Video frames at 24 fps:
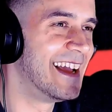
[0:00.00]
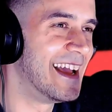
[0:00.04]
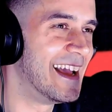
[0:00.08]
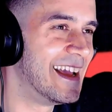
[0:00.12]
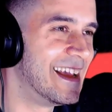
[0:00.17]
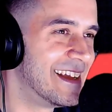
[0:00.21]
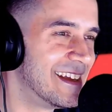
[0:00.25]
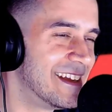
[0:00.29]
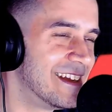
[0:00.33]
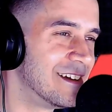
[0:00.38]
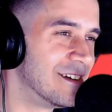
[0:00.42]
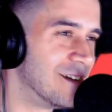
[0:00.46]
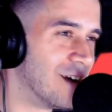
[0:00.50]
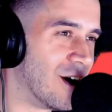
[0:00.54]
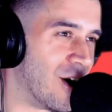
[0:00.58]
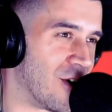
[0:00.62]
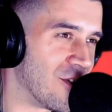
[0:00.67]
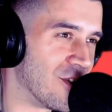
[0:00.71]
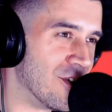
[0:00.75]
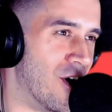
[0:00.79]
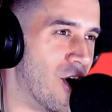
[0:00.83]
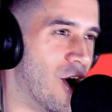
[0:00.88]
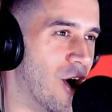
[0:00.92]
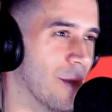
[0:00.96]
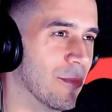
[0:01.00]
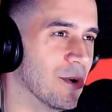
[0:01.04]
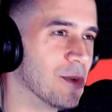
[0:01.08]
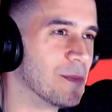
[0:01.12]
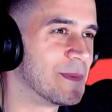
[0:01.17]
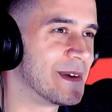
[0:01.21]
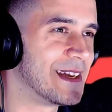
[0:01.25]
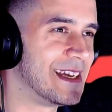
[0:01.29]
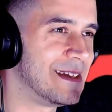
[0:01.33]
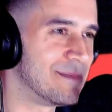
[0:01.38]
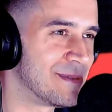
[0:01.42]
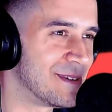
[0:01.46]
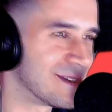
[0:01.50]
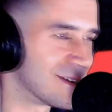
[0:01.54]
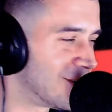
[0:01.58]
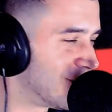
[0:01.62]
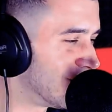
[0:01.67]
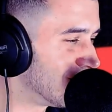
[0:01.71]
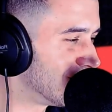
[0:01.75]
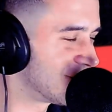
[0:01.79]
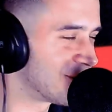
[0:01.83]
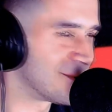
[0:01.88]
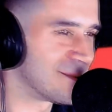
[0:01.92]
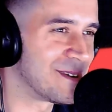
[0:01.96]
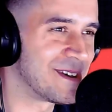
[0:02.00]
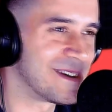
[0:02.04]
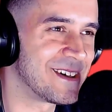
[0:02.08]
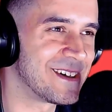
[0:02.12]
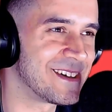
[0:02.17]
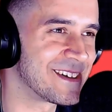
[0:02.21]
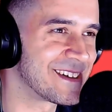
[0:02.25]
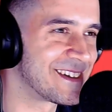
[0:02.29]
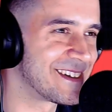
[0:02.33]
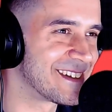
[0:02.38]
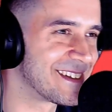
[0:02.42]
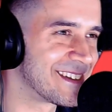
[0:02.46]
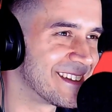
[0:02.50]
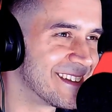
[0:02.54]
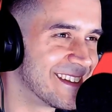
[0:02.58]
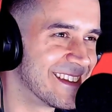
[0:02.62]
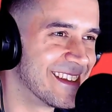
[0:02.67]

and then you're looking all around thinking. people going to work. And